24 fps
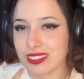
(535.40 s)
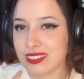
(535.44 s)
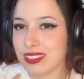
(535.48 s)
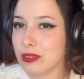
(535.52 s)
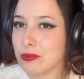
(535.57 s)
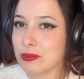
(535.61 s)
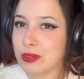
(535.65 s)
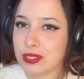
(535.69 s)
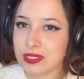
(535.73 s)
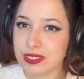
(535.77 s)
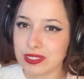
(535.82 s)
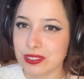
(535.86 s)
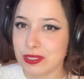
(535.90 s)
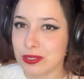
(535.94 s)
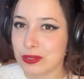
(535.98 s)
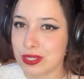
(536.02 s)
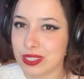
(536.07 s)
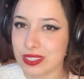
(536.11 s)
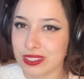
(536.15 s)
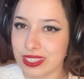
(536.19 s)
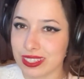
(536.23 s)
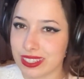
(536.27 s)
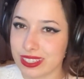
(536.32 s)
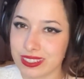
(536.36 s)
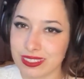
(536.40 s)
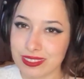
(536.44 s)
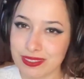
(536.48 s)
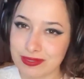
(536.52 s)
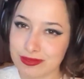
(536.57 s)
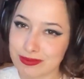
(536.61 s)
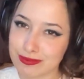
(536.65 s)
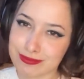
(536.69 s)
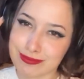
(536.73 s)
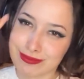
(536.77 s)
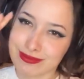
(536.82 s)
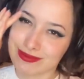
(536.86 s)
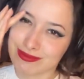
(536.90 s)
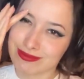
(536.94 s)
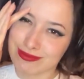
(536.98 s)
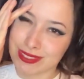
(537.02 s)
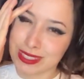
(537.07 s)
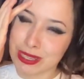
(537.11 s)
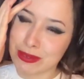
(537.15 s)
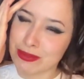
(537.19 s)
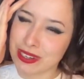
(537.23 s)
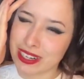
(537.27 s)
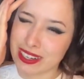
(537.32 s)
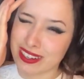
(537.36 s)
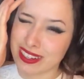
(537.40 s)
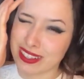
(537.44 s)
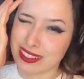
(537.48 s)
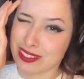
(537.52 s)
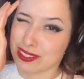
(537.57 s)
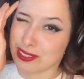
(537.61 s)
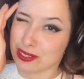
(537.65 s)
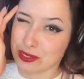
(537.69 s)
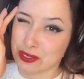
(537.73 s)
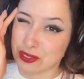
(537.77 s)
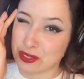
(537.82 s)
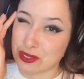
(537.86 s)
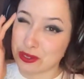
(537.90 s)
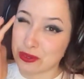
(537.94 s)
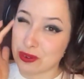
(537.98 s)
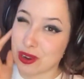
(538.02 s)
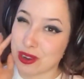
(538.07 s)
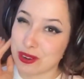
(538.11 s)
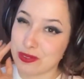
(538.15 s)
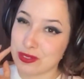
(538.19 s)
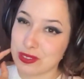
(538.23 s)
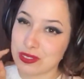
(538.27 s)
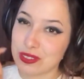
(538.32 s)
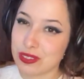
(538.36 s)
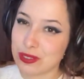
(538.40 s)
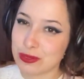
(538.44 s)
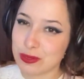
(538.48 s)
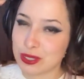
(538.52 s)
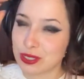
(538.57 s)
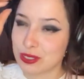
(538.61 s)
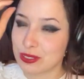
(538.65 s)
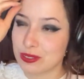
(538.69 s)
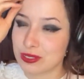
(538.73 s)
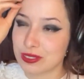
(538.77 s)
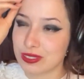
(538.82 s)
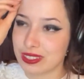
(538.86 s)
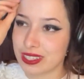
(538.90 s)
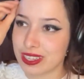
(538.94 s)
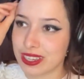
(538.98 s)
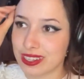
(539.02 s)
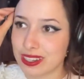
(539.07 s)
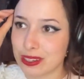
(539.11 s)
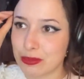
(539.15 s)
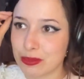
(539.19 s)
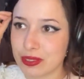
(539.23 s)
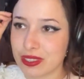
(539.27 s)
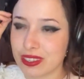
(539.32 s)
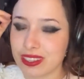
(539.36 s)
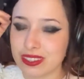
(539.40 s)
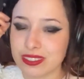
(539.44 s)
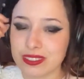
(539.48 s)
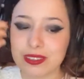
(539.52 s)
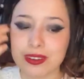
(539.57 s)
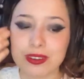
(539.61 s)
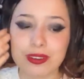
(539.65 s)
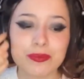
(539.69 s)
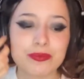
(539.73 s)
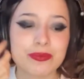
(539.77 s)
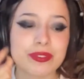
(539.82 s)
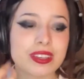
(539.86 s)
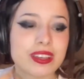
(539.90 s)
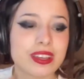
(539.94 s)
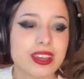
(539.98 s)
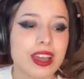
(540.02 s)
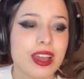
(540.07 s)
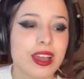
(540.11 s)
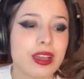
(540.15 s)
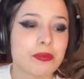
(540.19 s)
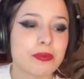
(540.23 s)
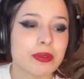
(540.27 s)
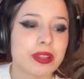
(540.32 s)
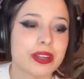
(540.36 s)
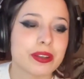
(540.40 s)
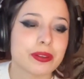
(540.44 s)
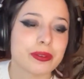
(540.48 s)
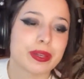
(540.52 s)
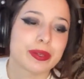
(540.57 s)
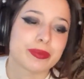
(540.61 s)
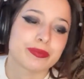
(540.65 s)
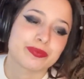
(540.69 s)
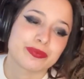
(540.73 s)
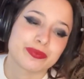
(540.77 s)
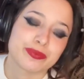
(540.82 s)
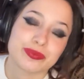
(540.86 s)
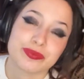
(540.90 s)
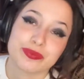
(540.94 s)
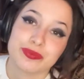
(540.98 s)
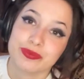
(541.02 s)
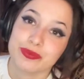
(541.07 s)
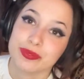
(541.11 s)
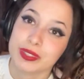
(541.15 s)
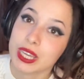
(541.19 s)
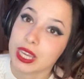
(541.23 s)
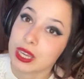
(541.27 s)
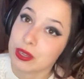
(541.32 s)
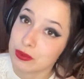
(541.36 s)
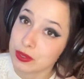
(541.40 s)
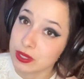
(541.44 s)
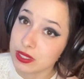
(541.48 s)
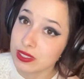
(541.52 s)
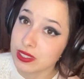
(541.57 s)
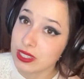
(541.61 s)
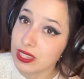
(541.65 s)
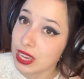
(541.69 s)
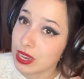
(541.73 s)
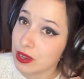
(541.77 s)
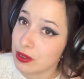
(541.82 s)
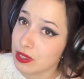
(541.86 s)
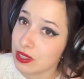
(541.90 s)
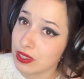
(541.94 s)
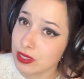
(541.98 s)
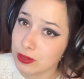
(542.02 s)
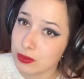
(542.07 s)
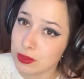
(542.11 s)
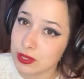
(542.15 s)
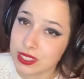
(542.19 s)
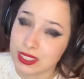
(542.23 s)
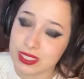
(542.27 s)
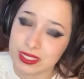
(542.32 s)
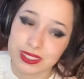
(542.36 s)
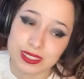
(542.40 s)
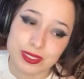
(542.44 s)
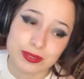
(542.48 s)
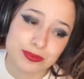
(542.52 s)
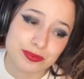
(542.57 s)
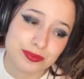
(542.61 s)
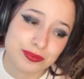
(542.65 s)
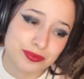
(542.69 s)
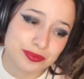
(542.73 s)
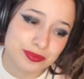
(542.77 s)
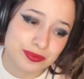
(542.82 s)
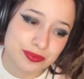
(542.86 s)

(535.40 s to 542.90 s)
Some books though are like, some narrators are too awful though, when you just can't empathize at all. But anyway, we'll see how this one is.